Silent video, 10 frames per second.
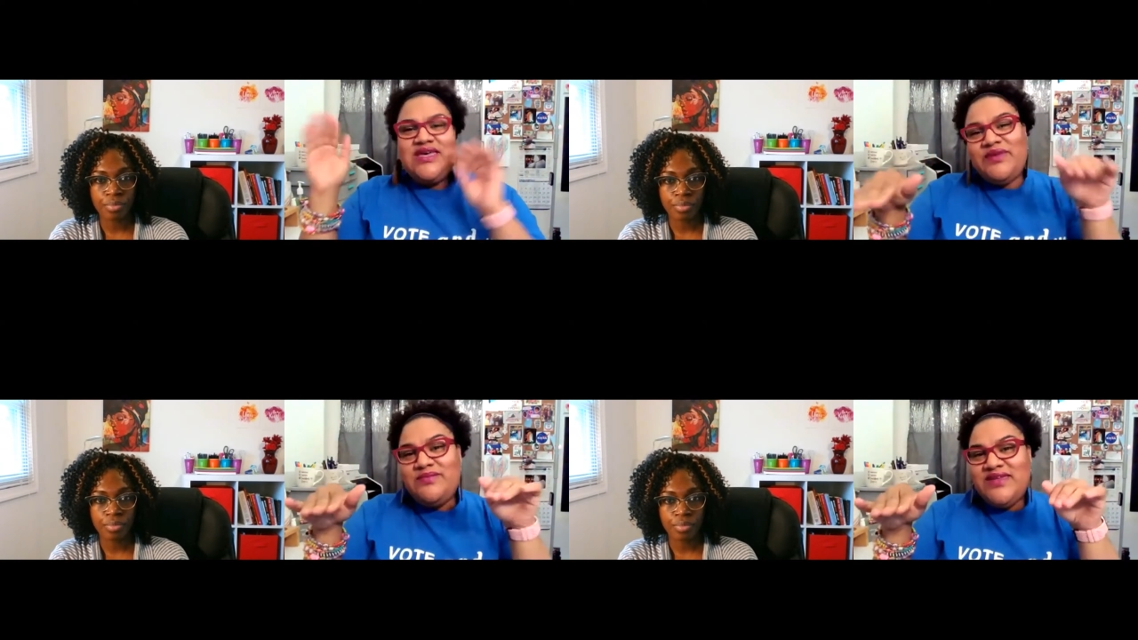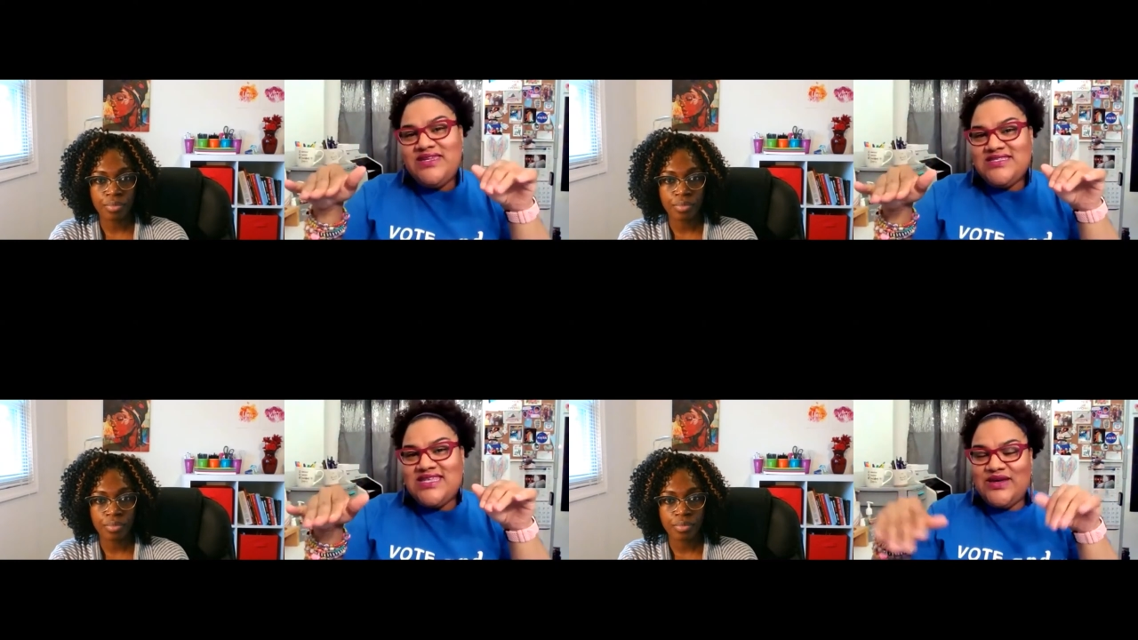
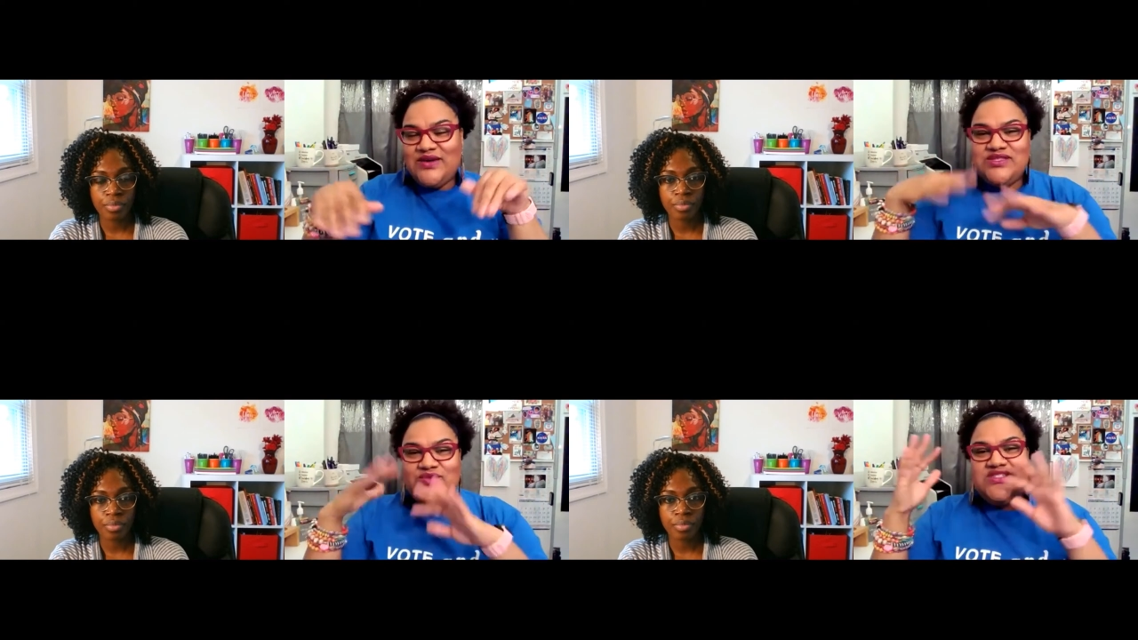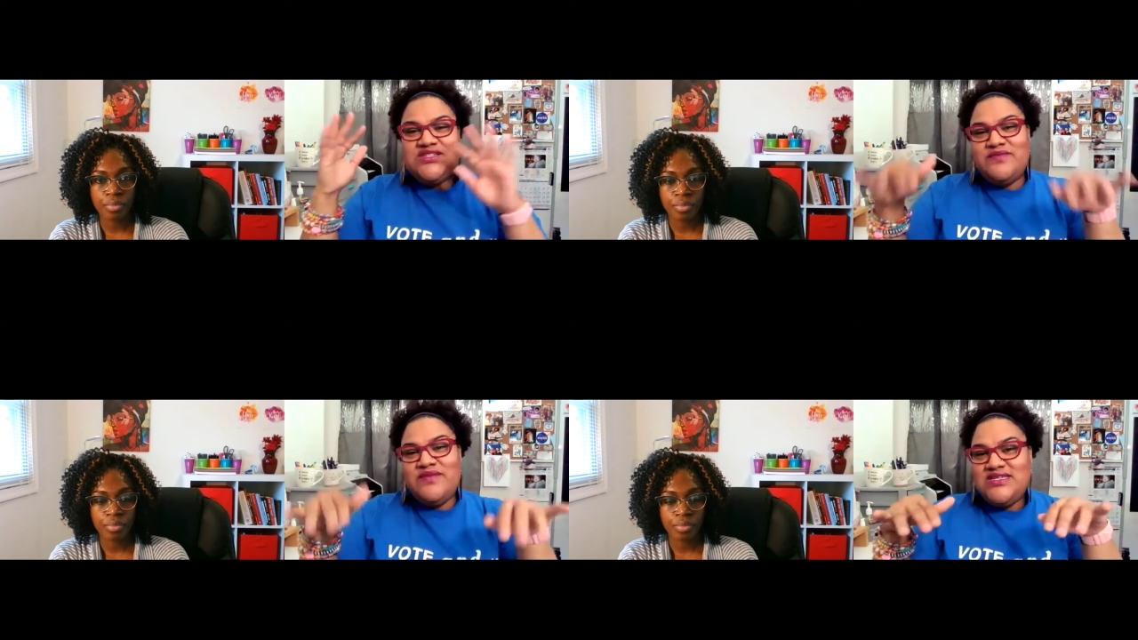Speaker 1: subcommittees they go to, which
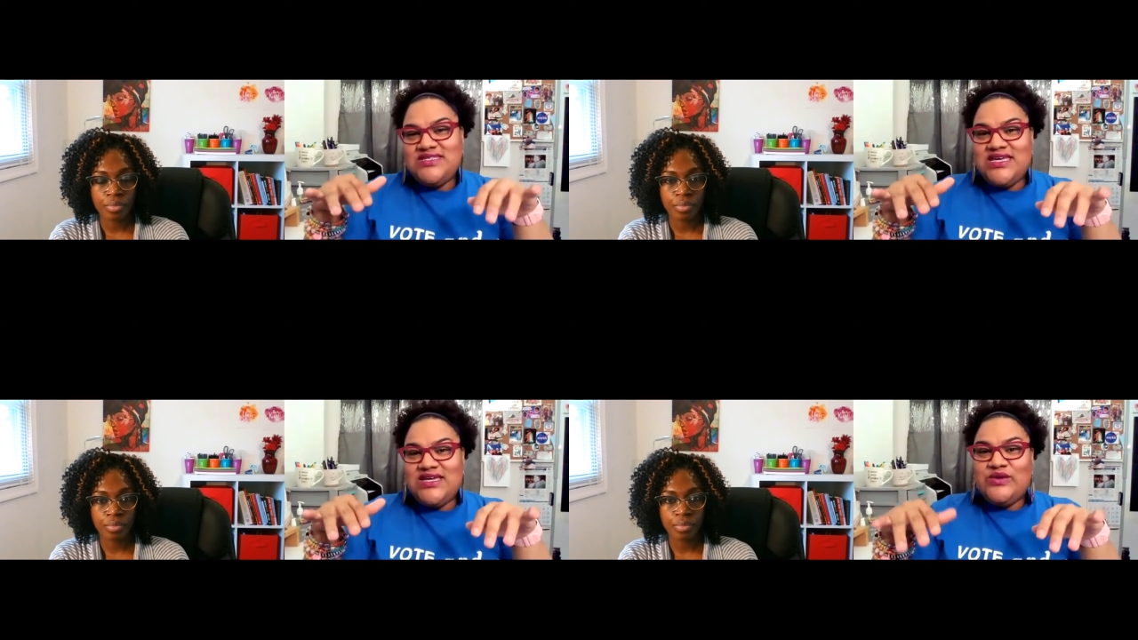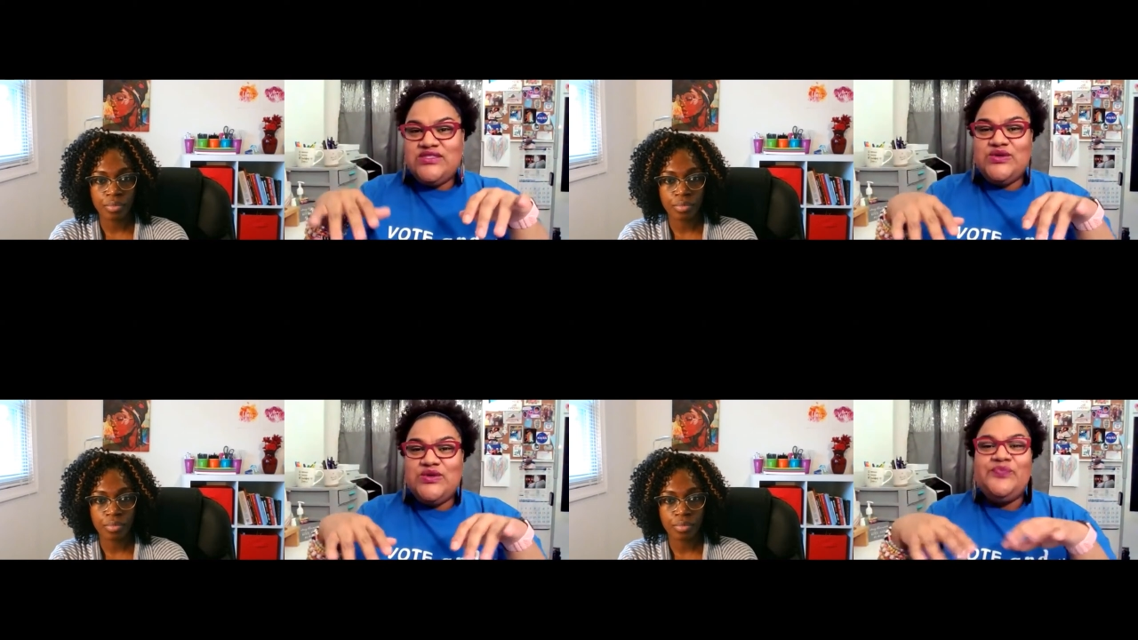committees they go
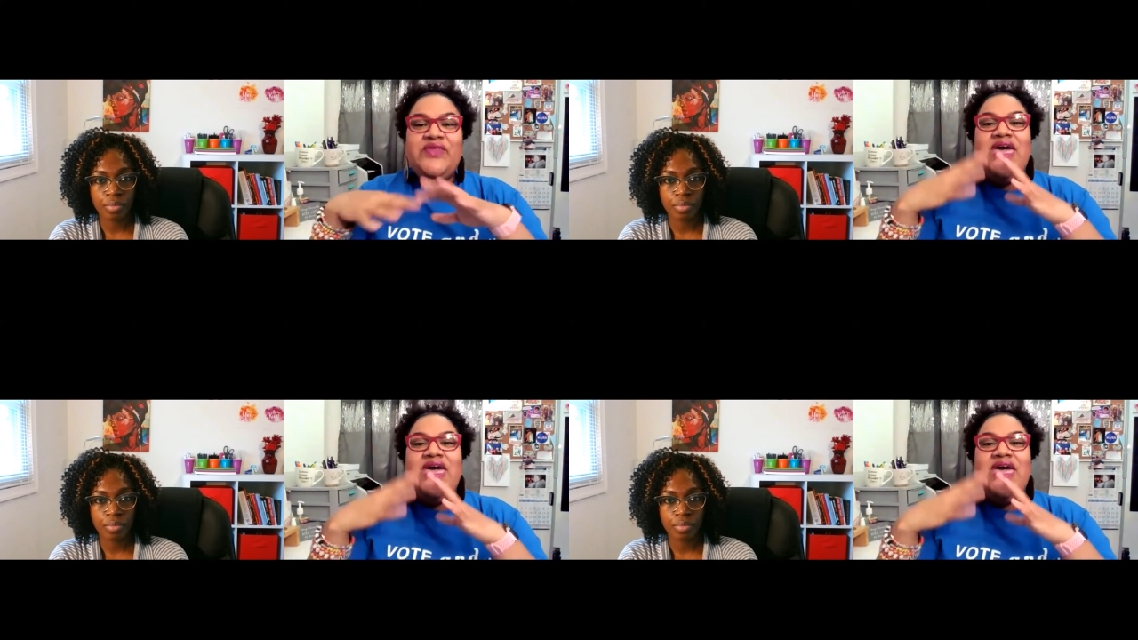to.